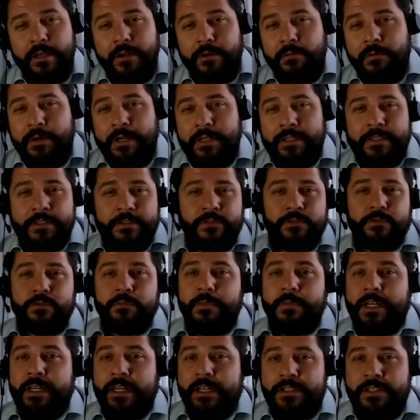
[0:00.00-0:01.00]
One is to
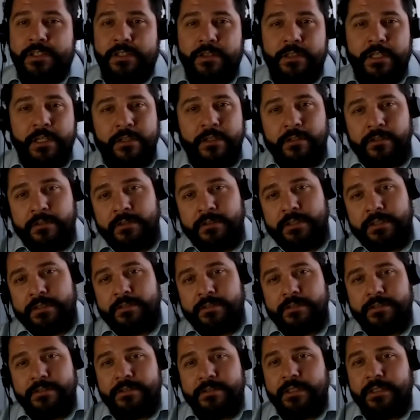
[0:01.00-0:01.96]
manage the content.